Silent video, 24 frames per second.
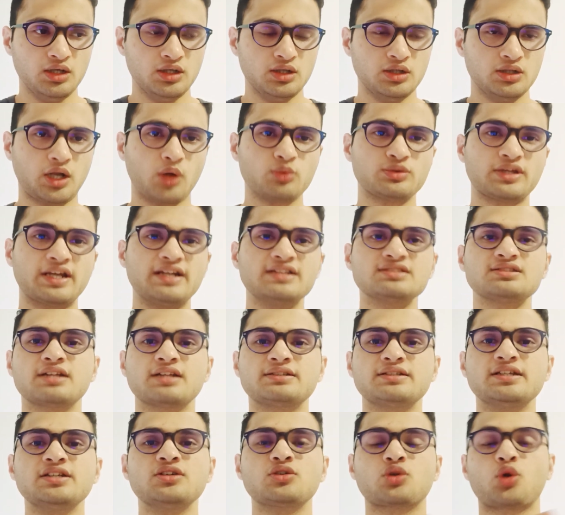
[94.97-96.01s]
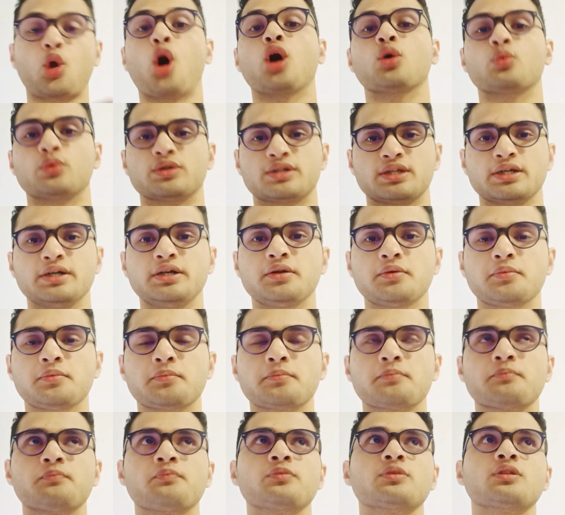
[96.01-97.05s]
Now, there is nothing wrong with
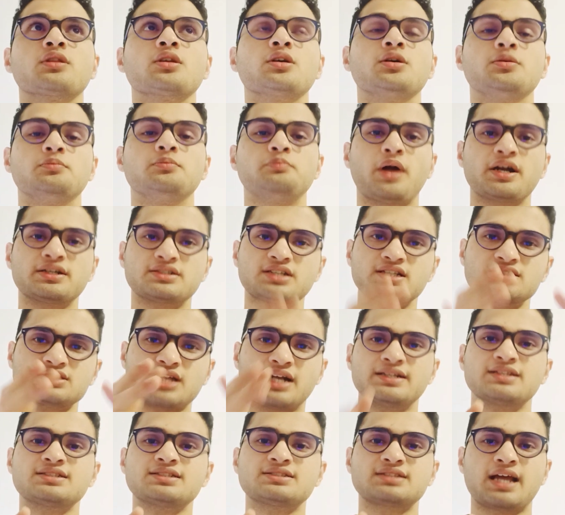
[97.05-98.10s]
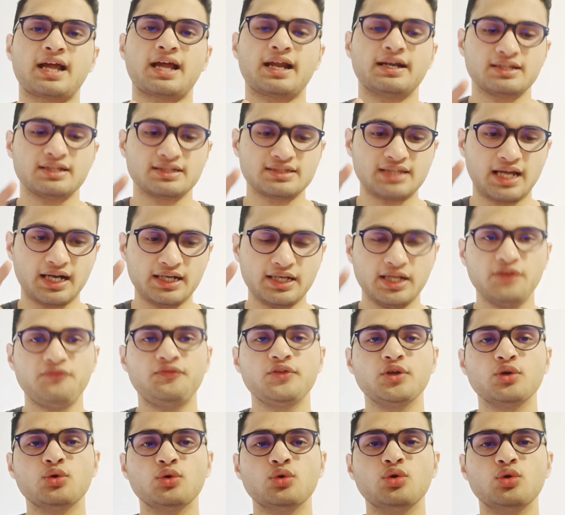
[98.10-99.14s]
it, but just understand that
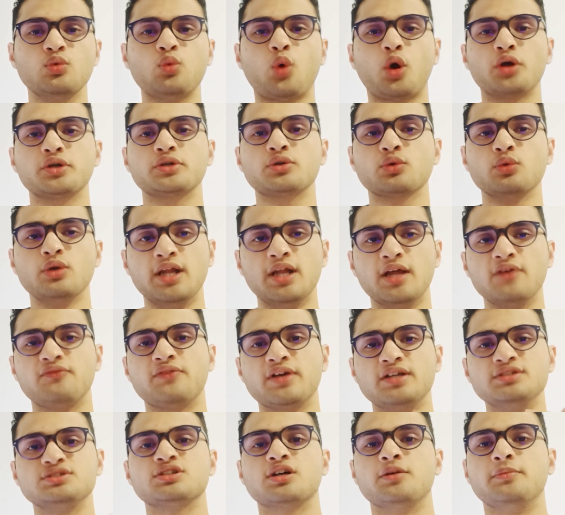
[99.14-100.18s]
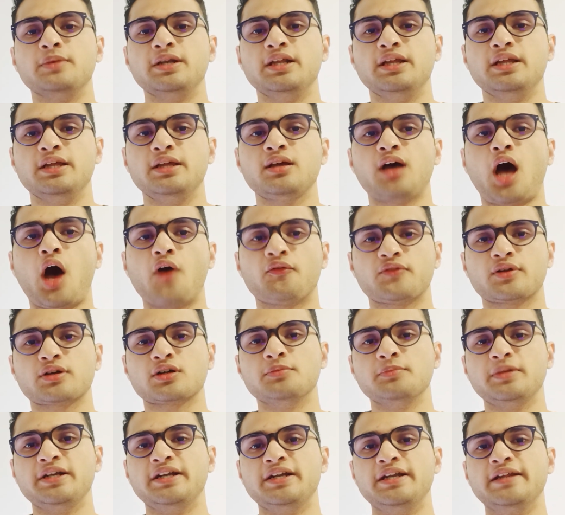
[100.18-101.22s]
if you want to live in Germany after
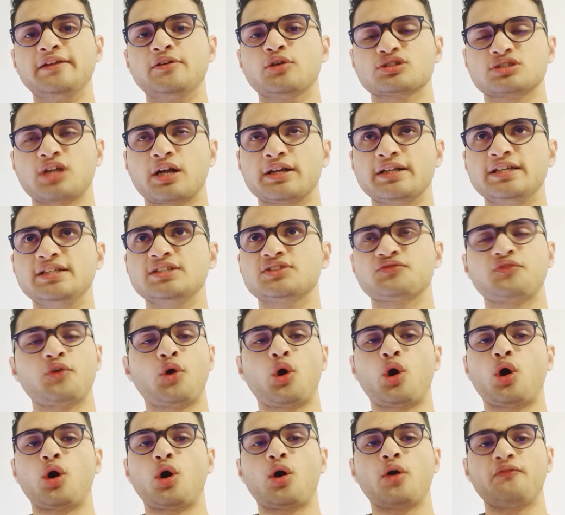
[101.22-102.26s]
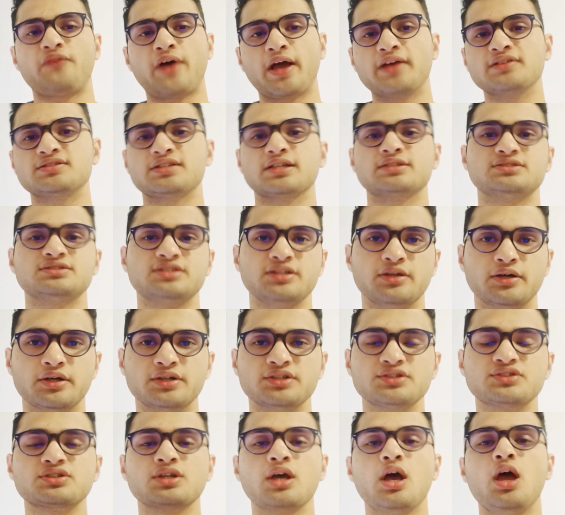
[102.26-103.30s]
completing your studies for 5 6
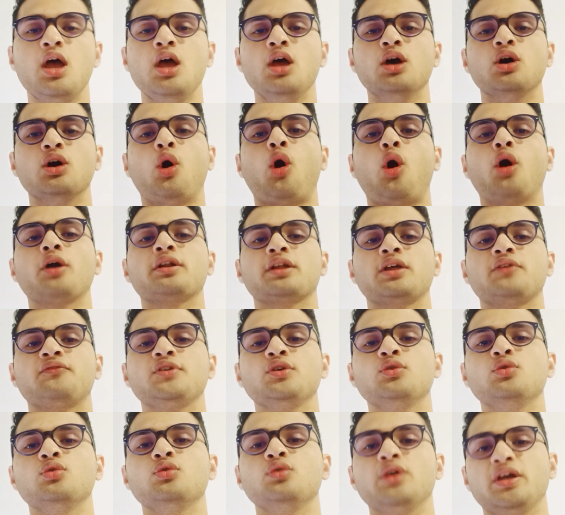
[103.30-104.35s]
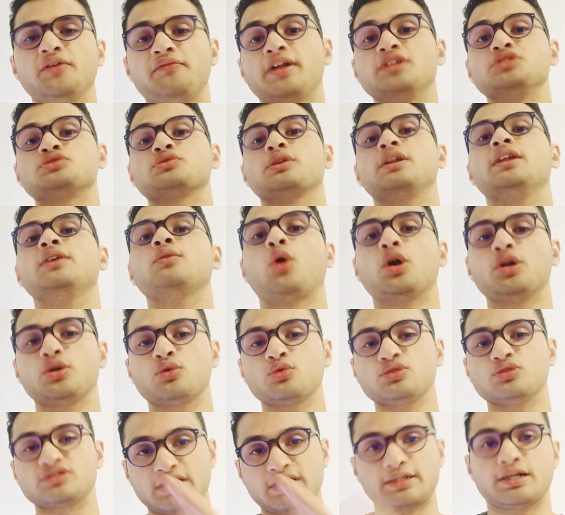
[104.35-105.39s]
years, or if you eventually want
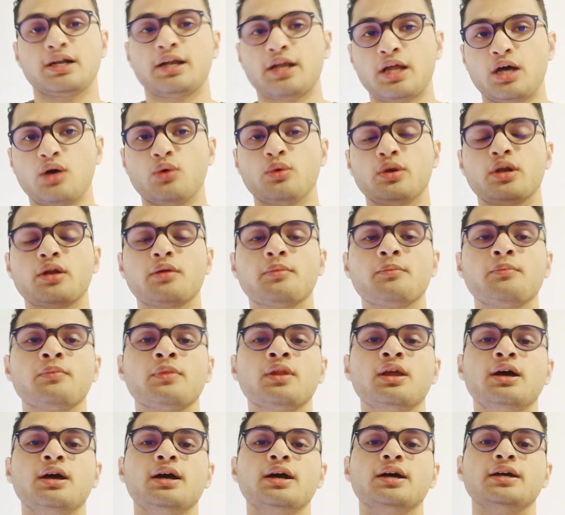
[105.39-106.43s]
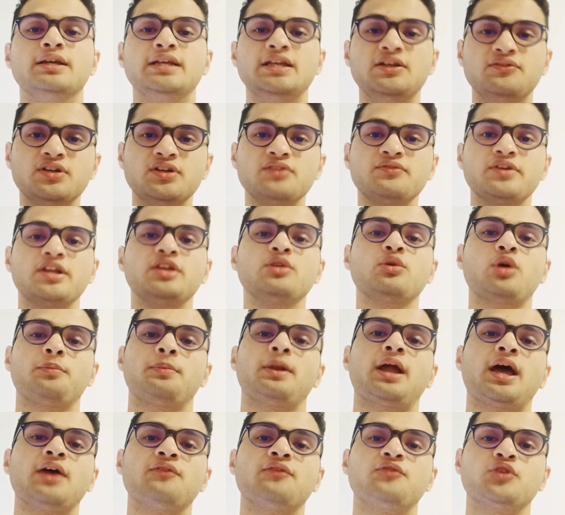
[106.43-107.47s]
to settle down, even when you
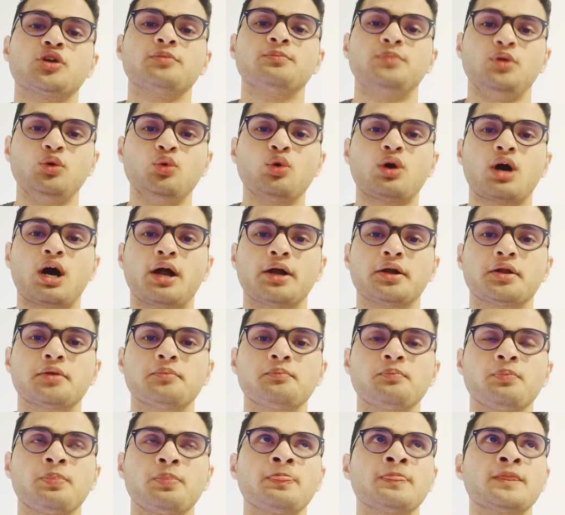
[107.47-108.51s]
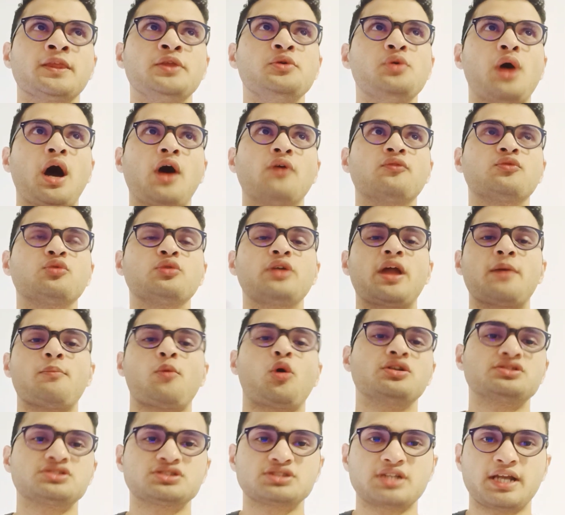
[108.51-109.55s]
apply for a blue card, you have to
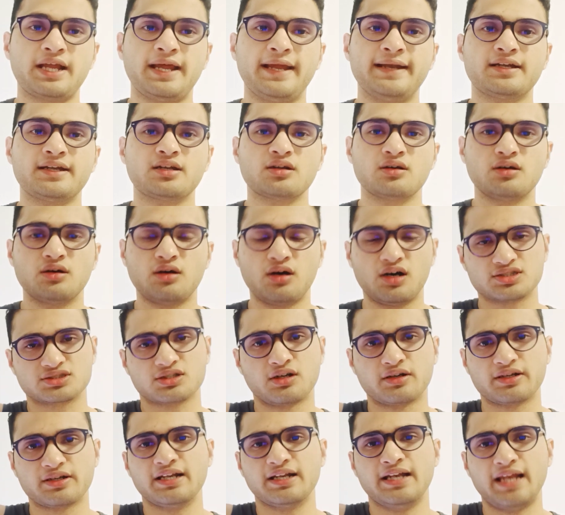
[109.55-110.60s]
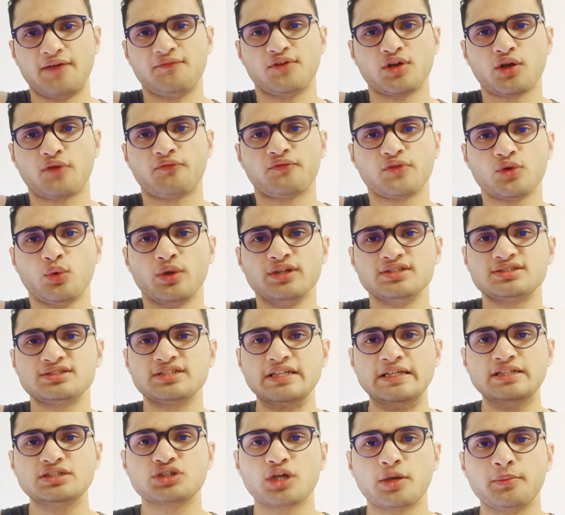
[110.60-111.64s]
demonstrate a certain level of
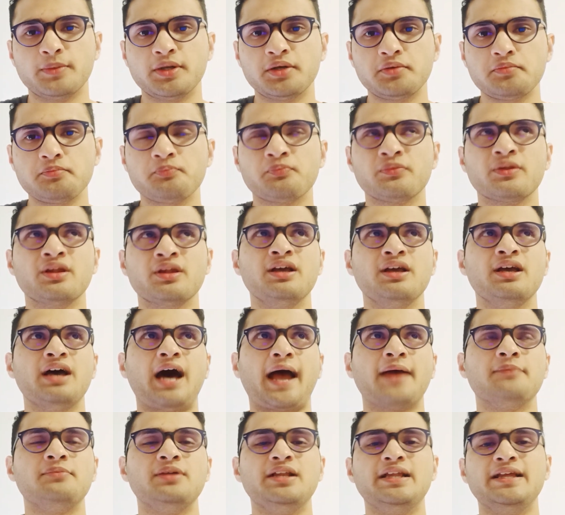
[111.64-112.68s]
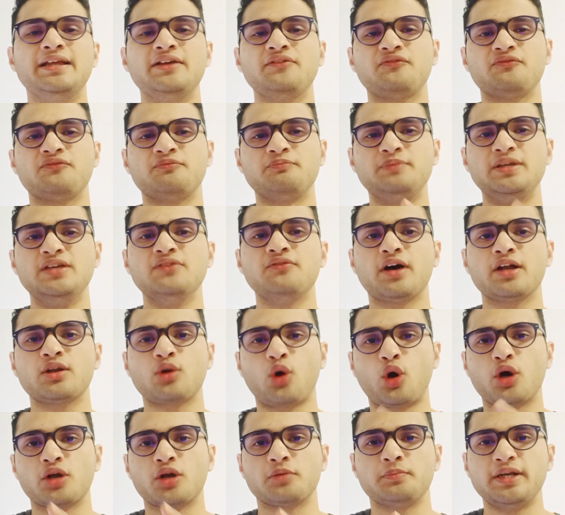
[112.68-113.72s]
fluency in German. I believe
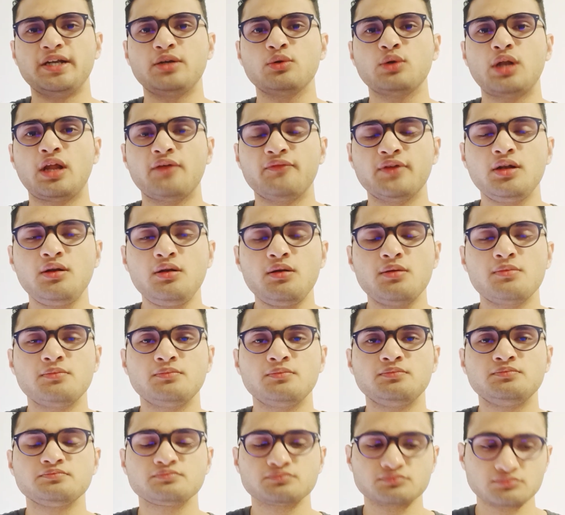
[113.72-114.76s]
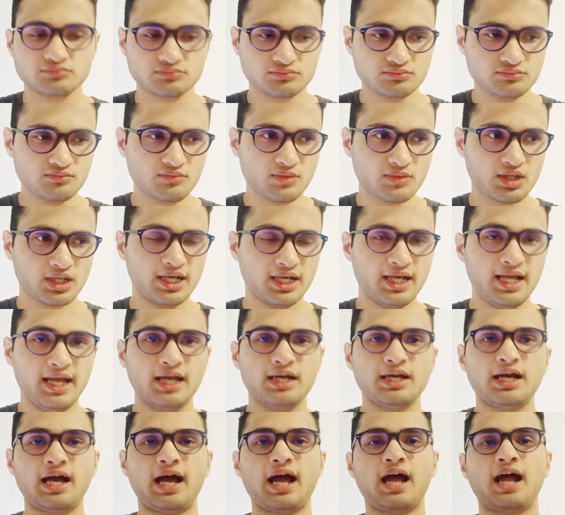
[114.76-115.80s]
B1 or B2 level.
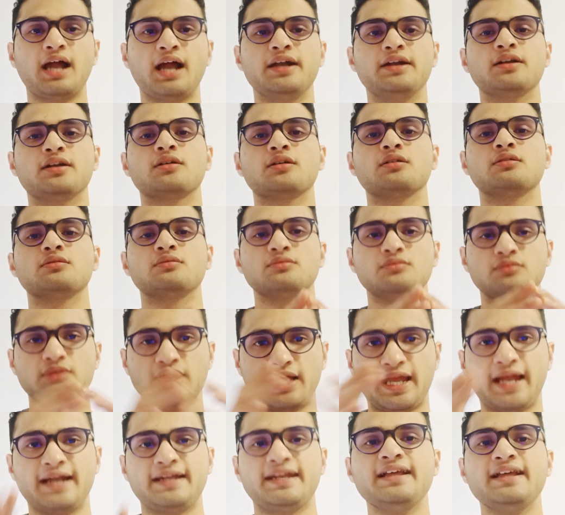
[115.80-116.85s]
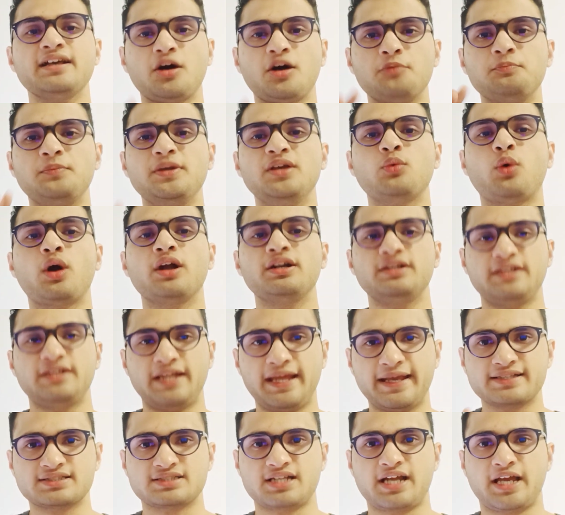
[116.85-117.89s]
And getting a B1
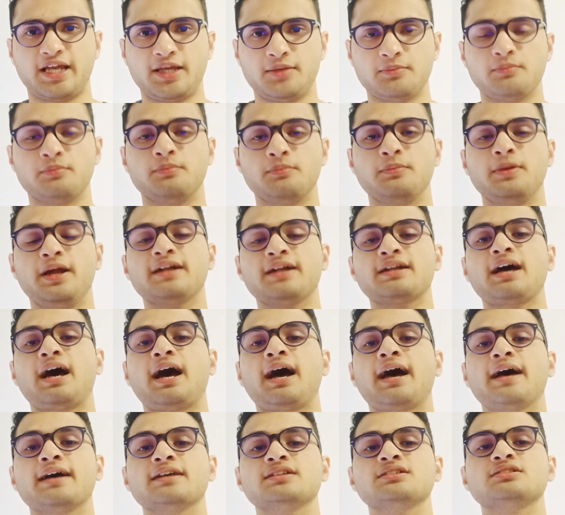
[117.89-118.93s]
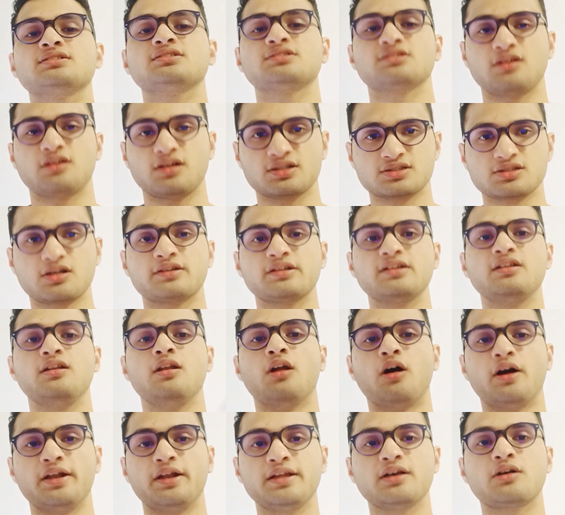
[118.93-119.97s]
takes time. It has a certain
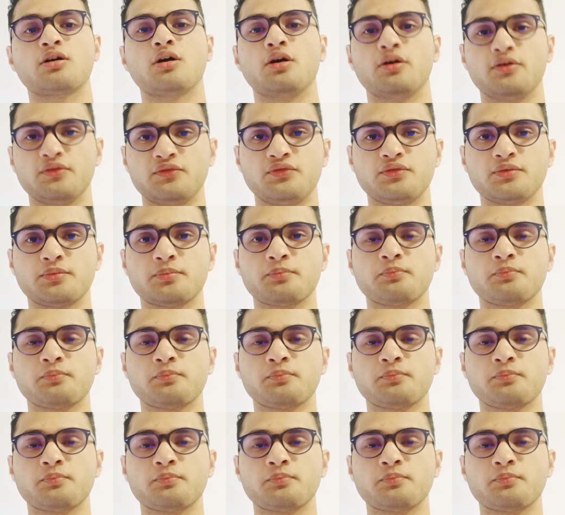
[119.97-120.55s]
learning curve.